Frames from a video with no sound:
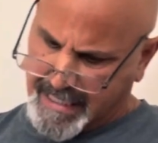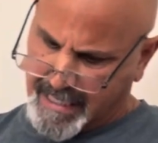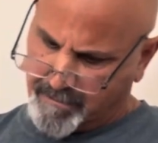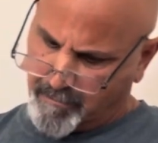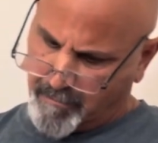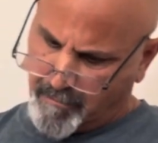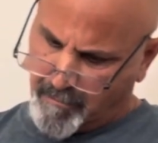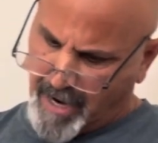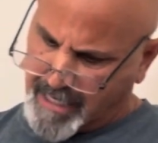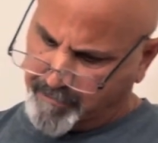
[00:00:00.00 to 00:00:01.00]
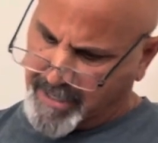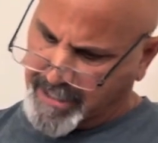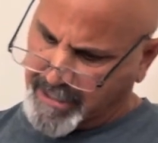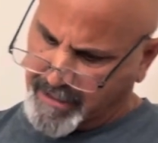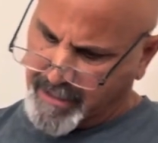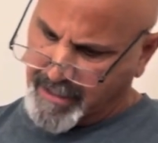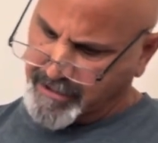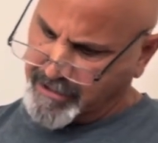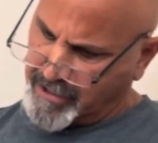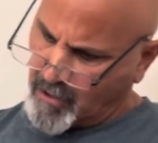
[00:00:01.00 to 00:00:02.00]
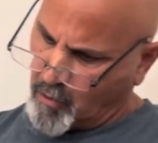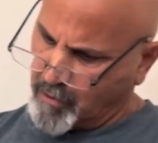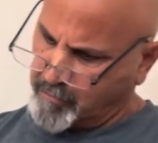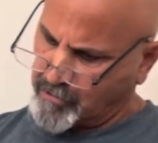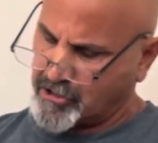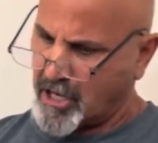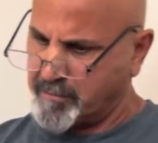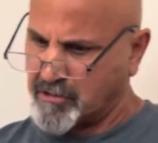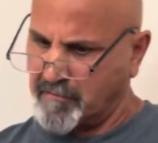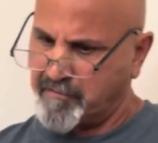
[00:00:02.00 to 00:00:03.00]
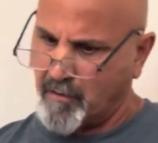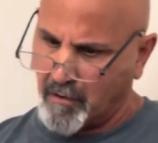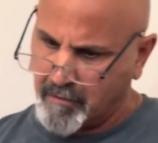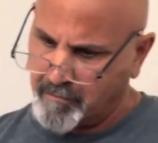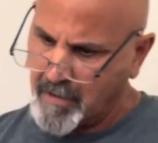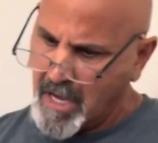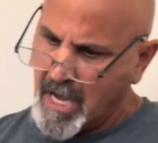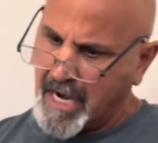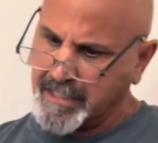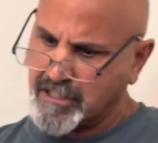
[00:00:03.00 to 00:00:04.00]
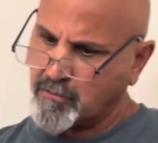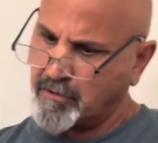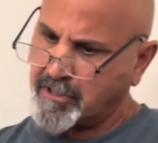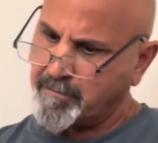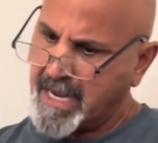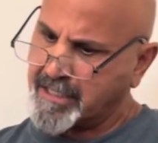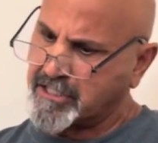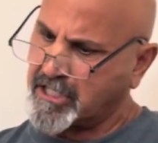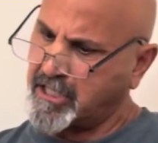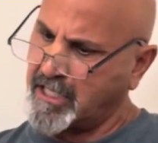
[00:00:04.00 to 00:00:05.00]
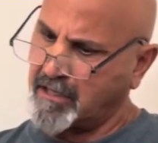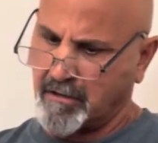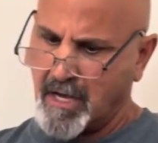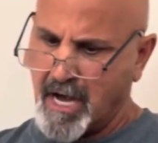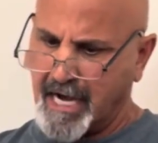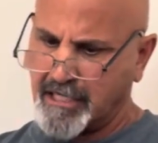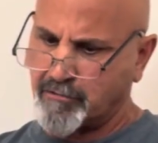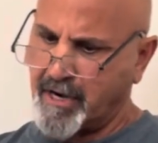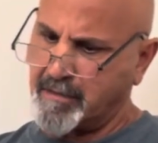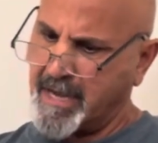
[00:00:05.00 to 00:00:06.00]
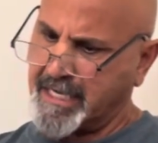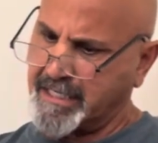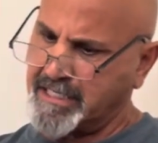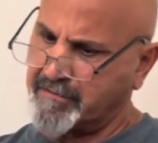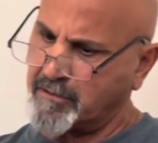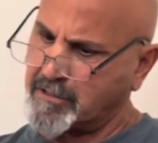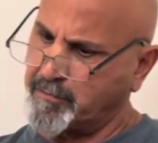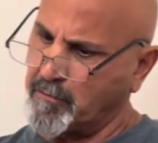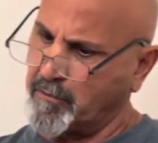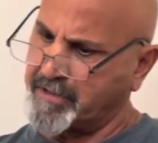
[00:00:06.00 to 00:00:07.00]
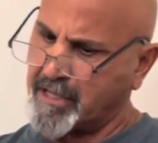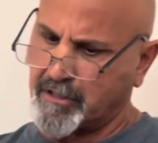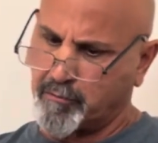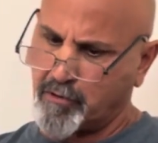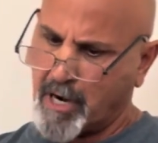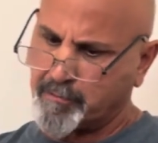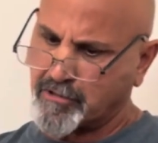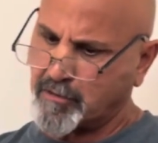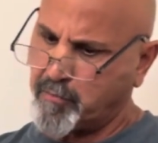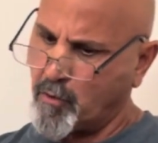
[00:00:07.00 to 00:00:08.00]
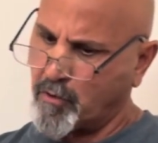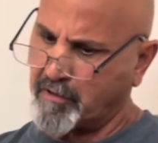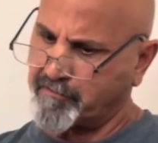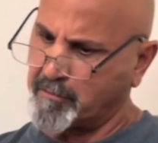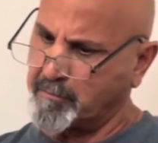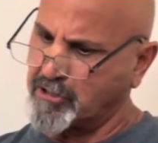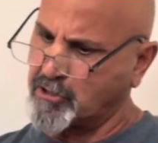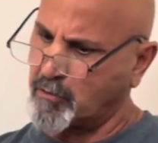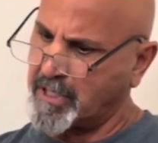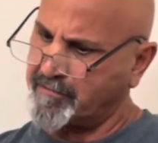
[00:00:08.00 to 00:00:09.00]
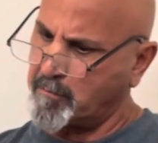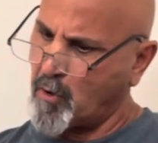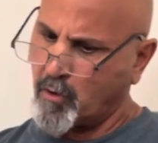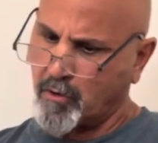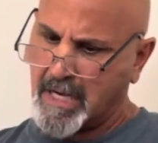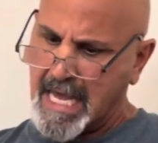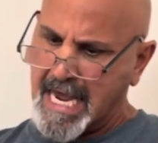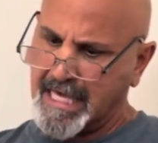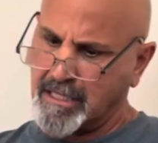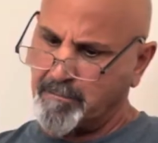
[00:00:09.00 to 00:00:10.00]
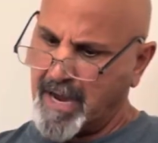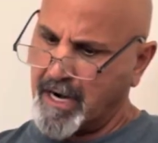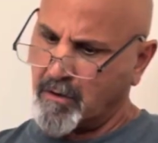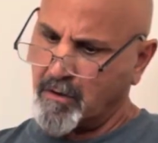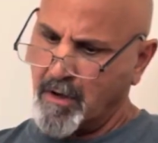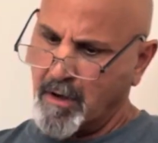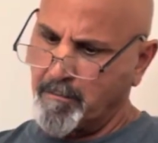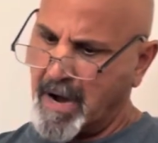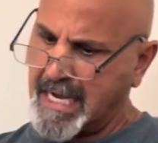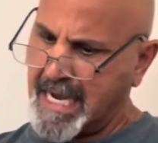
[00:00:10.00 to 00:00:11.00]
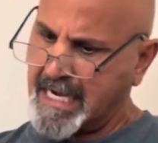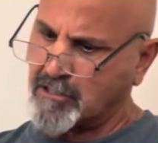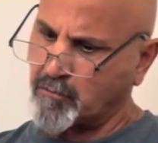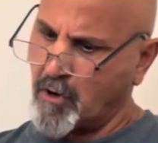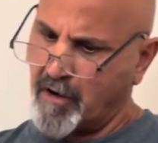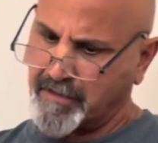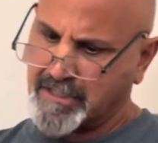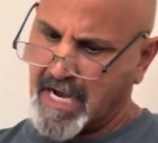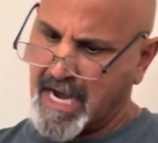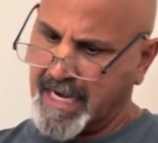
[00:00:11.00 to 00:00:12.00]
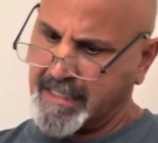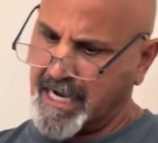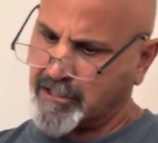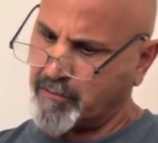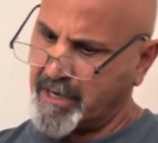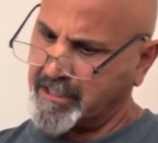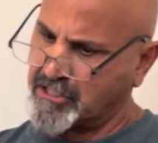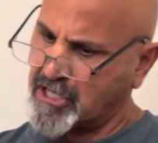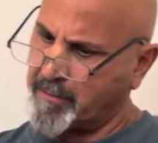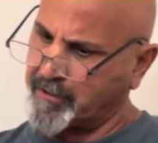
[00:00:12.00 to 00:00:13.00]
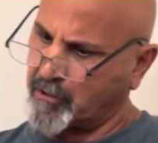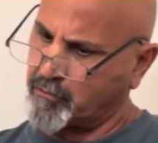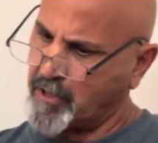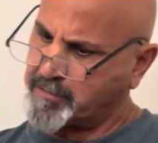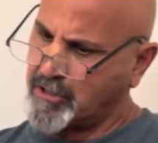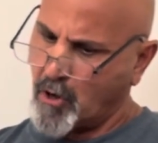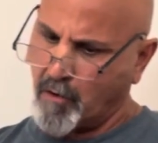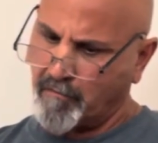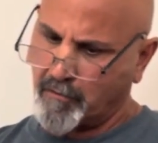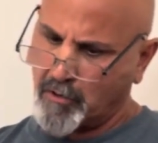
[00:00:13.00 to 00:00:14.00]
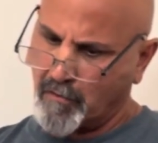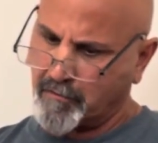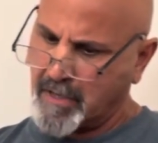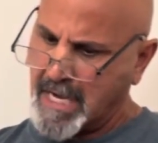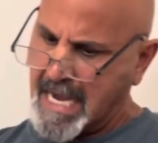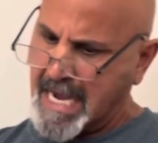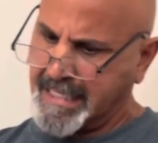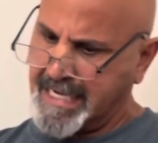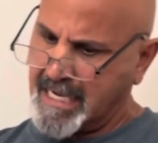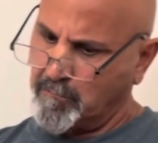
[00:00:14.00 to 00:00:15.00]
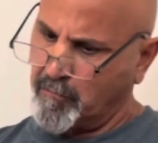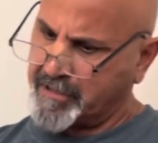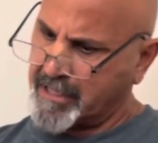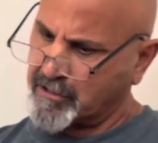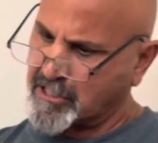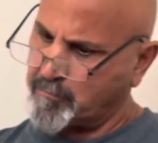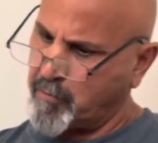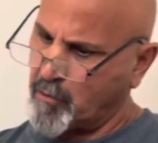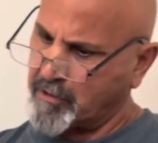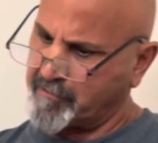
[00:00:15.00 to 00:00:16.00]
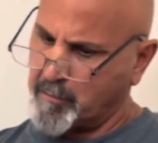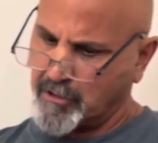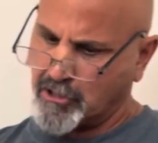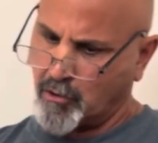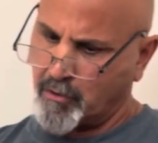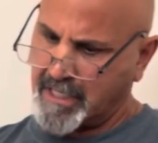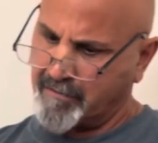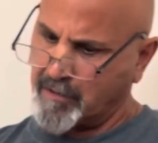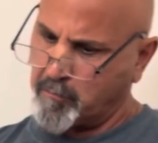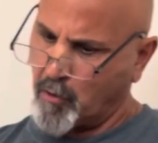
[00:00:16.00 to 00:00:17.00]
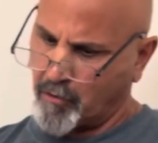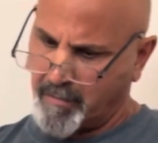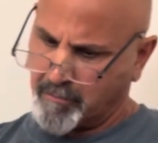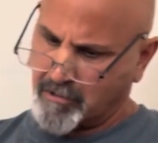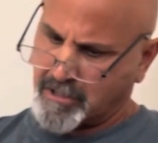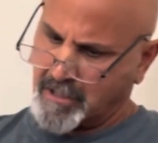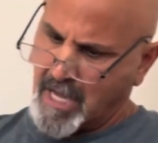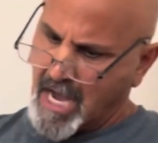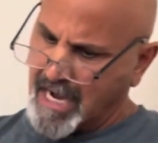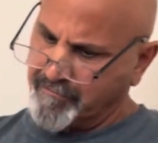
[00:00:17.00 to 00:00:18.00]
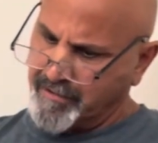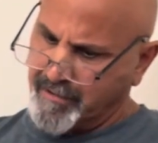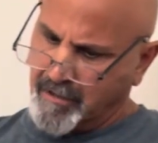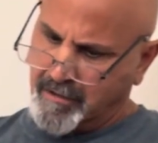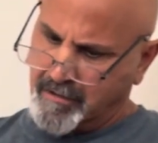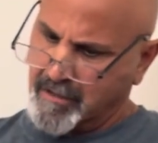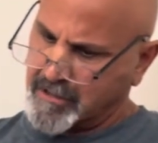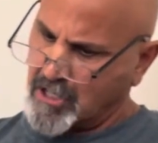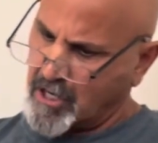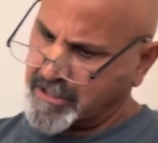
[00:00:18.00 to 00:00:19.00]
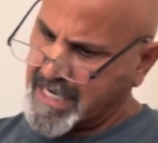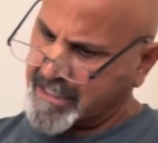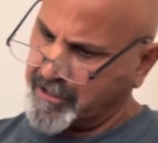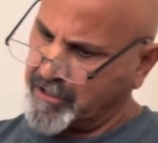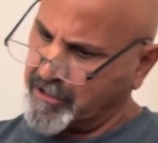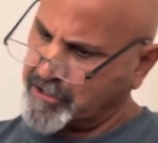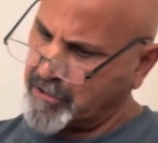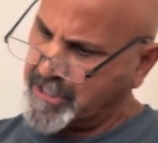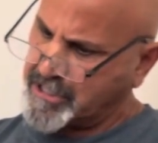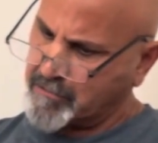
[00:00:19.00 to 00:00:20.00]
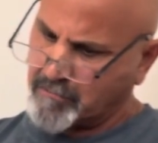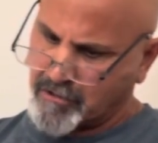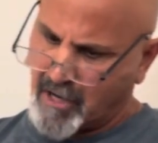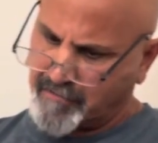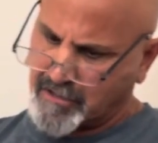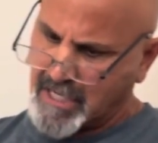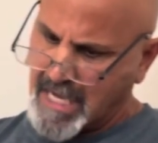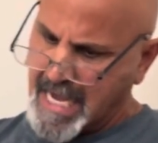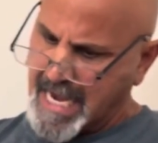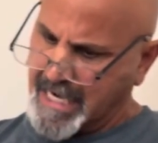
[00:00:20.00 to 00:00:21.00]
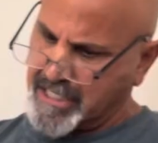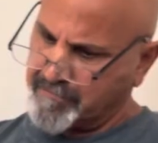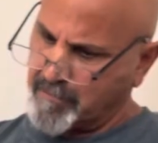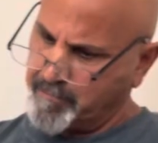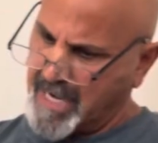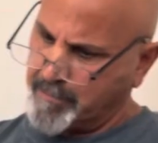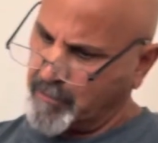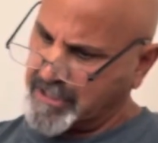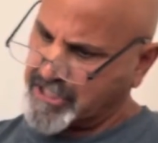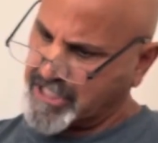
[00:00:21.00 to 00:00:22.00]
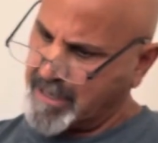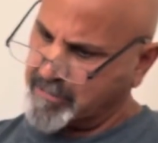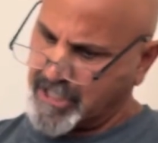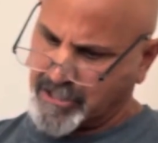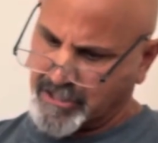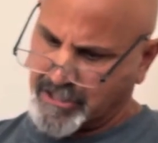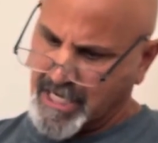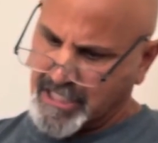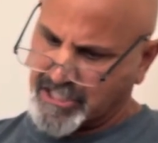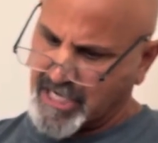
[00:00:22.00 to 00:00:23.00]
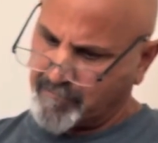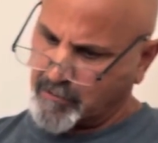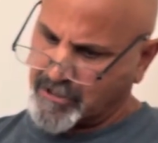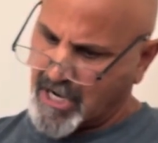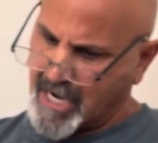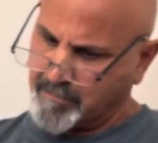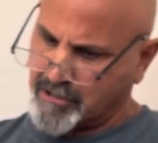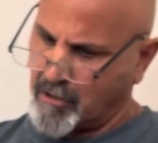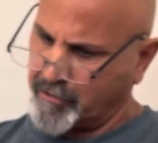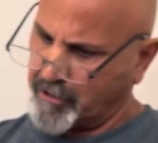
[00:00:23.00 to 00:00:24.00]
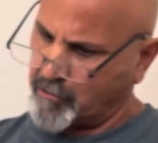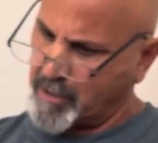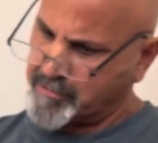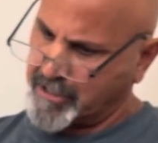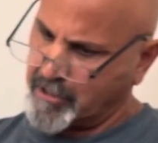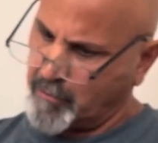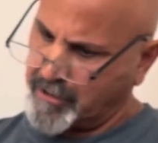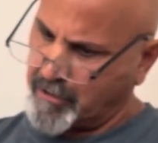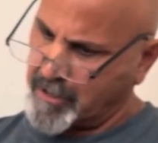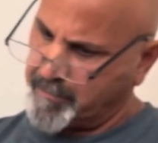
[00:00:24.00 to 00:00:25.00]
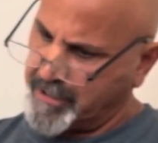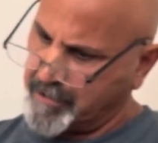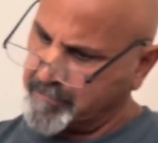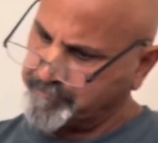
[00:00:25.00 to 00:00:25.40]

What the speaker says: in my opinion, done a horrible job so far. I just want to make this clear. I tried to make a difference, but without the proper support from the majority of the board and the mayor, my hands were often tied. I tried to stop the corruption over and over, again, without the support of the majority of the board members. I contacted the Attorney General's office and different people in state positions several times on the corruption going on up here.